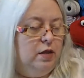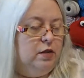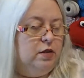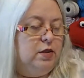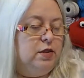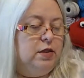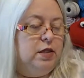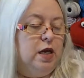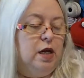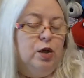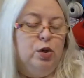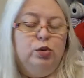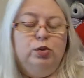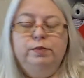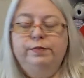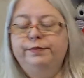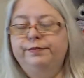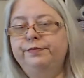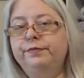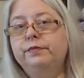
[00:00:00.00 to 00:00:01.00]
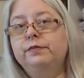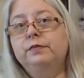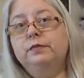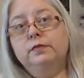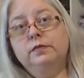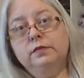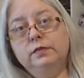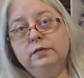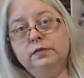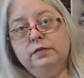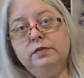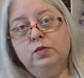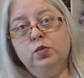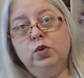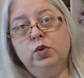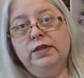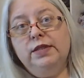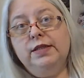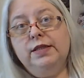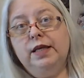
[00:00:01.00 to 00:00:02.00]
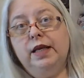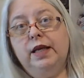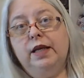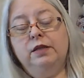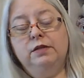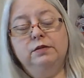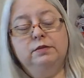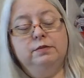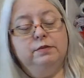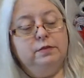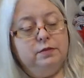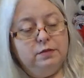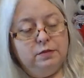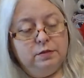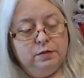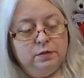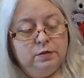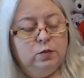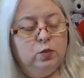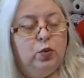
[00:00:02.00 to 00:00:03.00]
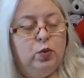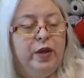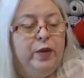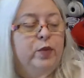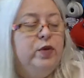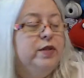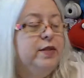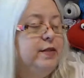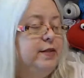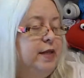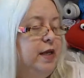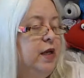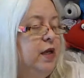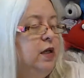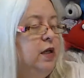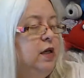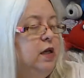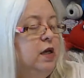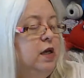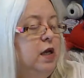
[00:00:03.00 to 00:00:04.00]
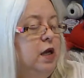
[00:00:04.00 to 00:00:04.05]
So we'll see. We will see.